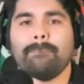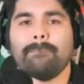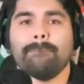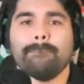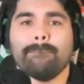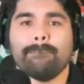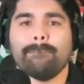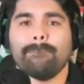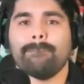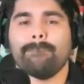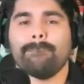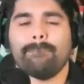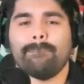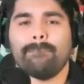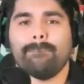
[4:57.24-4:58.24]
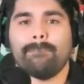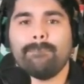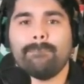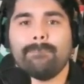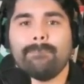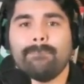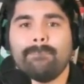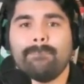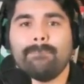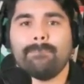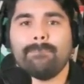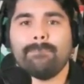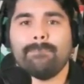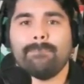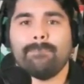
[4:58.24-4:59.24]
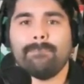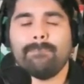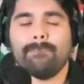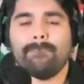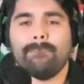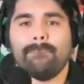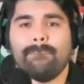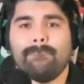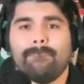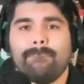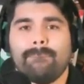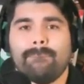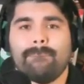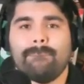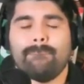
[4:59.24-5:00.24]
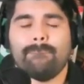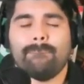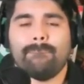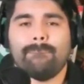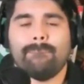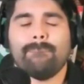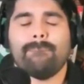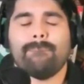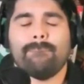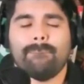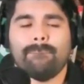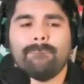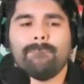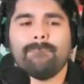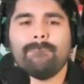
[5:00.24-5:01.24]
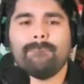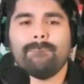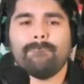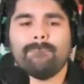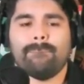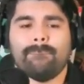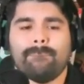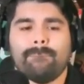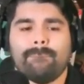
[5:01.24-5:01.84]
[no speech]